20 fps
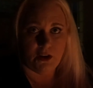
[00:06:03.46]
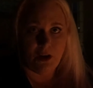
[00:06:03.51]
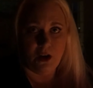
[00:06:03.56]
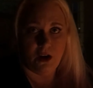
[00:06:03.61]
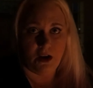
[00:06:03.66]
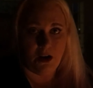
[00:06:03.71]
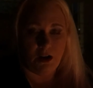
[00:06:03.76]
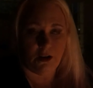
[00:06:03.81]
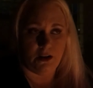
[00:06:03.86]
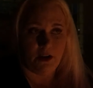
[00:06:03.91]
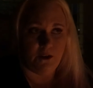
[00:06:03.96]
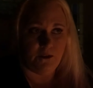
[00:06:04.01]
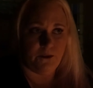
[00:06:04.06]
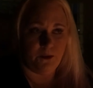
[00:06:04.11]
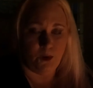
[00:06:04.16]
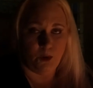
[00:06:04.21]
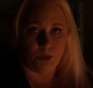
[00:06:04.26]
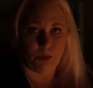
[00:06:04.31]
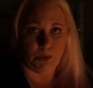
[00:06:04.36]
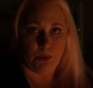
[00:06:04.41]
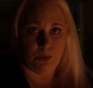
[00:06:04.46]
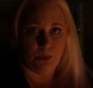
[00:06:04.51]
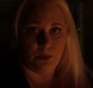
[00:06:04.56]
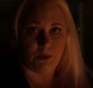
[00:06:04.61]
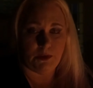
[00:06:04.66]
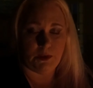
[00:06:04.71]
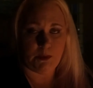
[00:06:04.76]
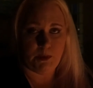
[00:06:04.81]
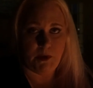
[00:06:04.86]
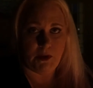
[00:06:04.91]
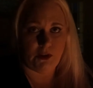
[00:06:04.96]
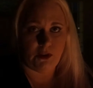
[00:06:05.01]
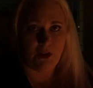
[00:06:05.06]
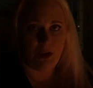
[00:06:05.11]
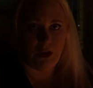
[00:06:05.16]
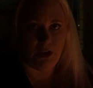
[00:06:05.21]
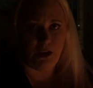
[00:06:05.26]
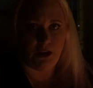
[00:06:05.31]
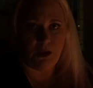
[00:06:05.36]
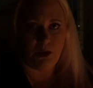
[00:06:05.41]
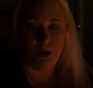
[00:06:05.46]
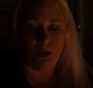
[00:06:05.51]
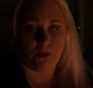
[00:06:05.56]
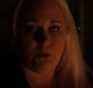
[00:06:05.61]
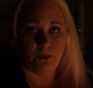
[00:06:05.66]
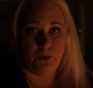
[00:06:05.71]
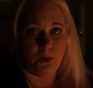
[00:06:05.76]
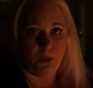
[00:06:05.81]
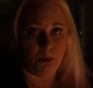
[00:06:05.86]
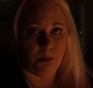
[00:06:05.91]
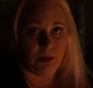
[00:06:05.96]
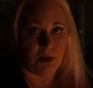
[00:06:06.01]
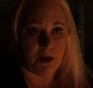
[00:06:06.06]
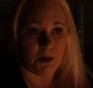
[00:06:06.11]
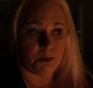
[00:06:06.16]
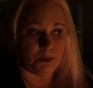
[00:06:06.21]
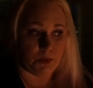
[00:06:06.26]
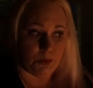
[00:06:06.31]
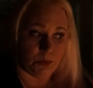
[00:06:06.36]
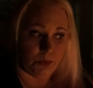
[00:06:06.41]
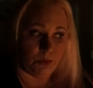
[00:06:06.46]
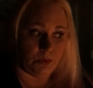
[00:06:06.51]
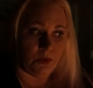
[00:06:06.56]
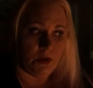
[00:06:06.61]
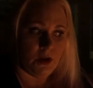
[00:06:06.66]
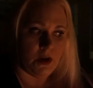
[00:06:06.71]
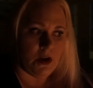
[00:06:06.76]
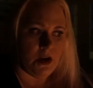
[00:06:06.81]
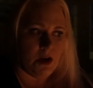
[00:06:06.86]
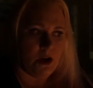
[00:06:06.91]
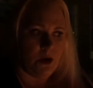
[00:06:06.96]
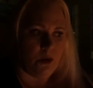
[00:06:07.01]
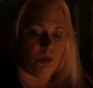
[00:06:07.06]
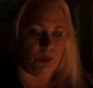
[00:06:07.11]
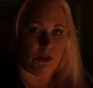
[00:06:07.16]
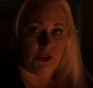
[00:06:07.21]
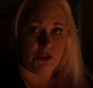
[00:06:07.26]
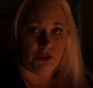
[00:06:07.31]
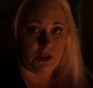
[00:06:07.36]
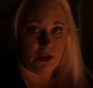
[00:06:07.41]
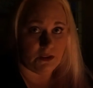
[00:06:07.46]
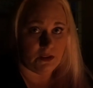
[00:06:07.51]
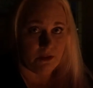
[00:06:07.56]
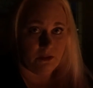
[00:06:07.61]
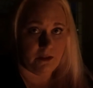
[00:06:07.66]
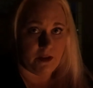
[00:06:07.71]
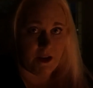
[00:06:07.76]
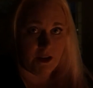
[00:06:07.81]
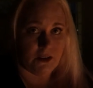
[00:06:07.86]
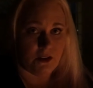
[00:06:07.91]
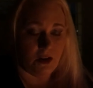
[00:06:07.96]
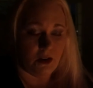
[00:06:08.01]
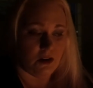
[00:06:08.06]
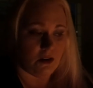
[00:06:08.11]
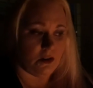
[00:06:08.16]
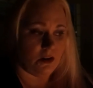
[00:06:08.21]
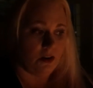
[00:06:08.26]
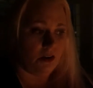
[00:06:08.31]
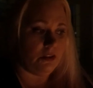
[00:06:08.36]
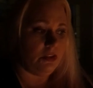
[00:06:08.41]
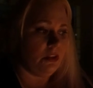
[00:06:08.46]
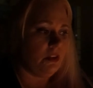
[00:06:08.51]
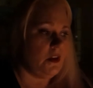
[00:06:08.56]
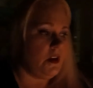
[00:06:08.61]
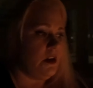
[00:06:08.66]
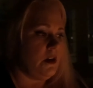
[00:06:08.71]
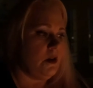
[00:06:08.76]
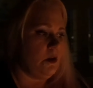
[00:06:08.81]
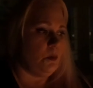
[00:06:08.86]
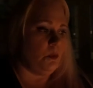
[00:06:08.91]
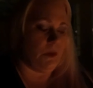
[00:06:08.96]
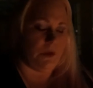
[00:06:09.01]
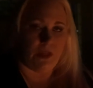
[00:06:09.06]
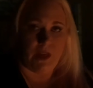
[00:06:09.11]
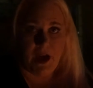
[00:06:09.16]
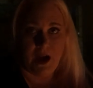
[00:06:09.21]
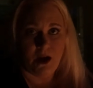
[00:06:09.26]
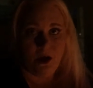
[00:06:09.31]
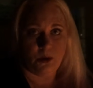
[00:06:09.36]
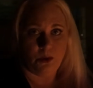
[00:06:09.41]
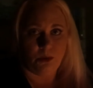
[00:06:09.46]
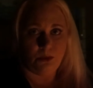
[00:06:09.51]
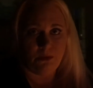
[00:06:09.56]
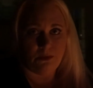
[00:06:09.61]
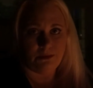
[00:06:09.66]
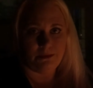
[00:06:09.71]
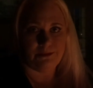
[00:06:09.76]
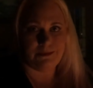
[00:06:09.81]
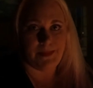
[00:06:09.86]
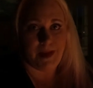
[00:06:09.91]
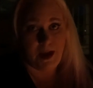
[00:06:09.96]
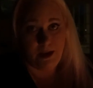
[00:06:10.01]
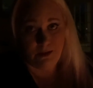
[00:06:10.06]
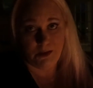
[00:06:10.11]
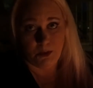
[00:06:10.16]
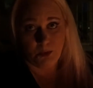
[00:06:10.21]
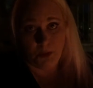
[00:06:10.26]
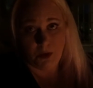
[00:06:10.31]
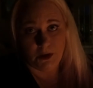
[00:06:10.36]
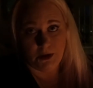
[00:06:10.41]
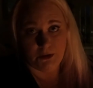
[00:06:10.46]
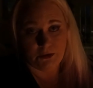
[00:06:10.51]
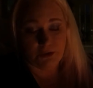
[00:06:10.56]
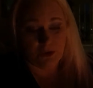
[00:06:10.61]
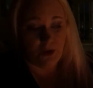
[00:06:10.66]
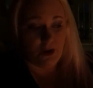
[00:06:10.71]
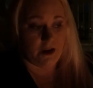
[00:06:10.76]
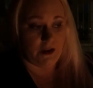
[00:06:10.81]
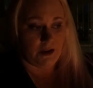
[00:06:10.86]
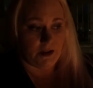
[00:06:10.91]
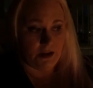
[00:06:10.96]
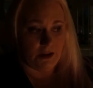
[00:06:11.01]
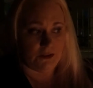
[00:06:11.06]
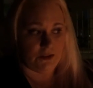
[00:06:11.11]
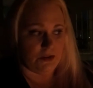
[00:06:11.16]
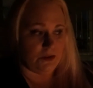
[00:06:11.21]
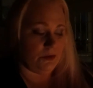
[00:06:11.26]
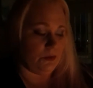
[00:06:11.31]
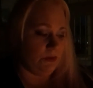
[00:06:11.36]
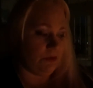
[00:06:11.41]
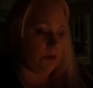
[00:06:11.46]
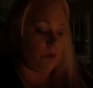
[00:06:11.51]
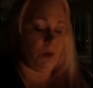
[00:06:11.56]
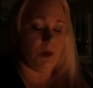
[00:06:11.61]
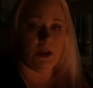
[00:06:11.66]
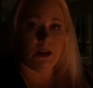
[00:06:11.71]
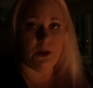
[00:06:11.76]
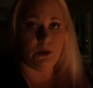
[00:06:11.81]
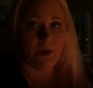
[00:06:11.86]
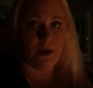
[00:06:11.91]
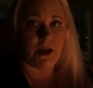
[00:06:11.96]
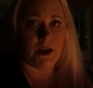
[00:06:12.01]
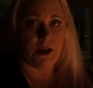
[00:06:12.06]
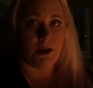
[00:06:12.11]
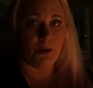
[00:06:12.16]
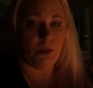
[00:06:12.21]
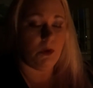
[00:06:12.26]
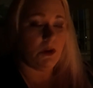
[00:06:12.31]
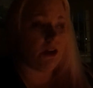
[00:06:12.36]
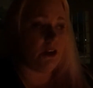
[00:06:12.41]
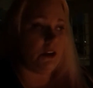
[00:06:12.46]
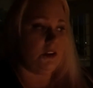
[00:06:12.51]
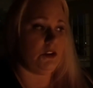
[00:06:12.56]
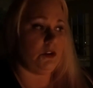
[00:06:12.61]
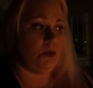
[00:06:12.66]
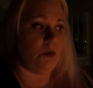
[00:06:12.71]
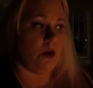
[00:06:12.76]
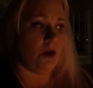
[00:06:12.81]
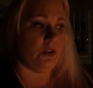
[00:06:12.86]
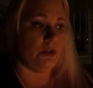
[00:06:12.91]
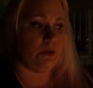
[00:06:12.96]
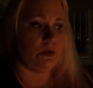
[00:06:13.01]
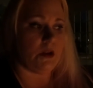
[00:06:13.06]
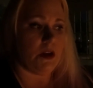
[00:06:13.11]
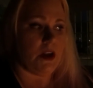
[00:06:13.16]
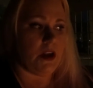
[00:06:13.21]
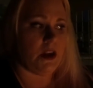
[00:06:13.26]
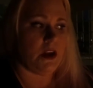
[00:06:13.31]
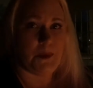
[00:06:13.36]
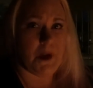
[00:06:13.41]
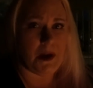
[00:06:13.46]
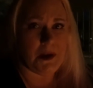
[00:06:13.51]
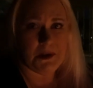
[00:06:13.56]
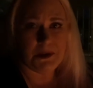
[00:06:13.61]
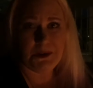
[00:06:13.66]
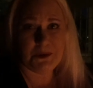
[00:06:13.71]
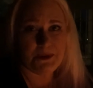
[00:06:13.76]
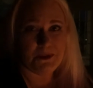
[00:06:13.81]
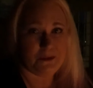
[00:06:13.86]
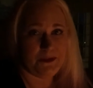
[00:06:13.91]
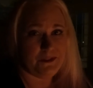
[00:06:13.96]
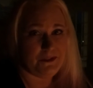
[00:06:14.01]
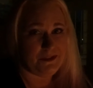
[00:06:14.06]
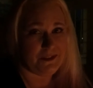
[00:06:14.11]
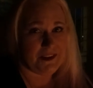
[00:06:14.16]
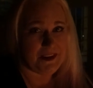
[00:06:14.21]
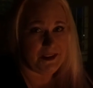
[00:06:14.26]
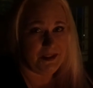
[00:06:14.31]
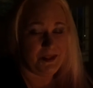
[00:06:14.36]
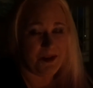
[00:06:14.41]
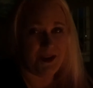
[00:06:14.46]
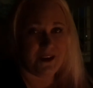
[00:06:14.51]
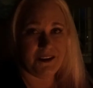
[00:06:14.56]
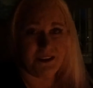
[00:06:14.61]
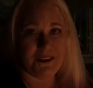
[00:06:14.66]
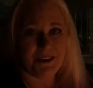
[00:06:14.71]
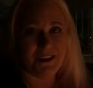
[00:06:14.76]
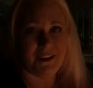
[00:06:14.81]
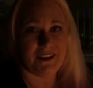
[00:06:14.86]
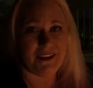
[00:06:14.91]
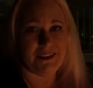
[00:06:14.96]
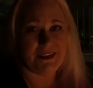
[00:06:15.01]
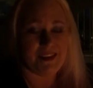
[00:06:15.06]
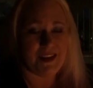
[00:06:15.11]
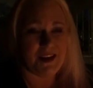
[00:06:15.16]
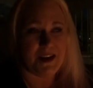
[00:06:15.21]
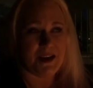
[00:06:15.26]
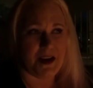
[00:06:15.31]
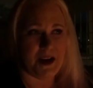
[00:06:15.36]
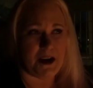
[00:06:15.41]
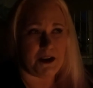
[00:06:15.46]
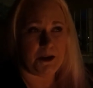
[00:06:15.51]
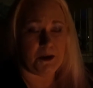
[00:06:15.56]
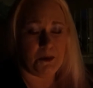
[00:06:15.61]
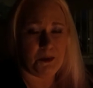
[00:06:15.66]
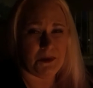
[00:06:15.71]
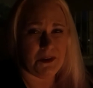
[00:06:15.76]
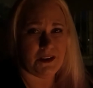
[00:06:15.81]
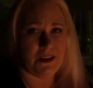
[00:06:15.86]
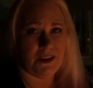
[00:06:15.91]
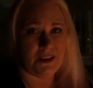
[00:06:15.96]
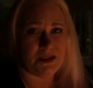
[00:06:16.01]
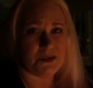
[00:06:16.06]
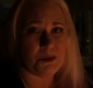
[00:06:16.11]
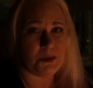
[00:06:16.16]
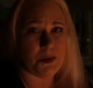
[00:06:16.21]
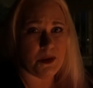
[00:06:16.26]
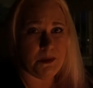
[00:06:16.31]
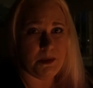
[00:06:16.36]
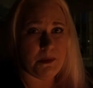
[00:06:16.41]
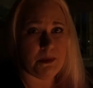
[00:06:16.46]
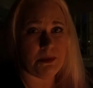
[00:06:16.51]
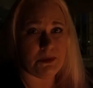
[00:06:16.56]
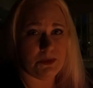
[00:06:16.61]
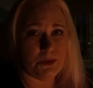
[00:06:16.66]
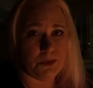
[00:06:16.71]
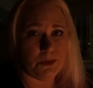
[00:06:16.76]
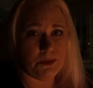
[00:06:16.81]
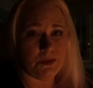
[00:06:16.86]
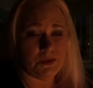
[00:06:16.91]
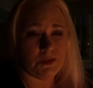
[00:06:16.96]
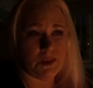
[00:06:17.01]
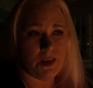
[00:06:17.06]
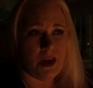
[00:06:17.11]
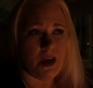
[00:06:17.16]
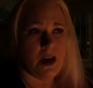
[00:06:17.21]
on a full moon, especially, you know, the full blood moon, which does affect our earth, without having water scrying in it too. So we're gonna go ahead, we're gonna do all three. I'm not gonna do it for very long because I know we're gonna get some creepy results.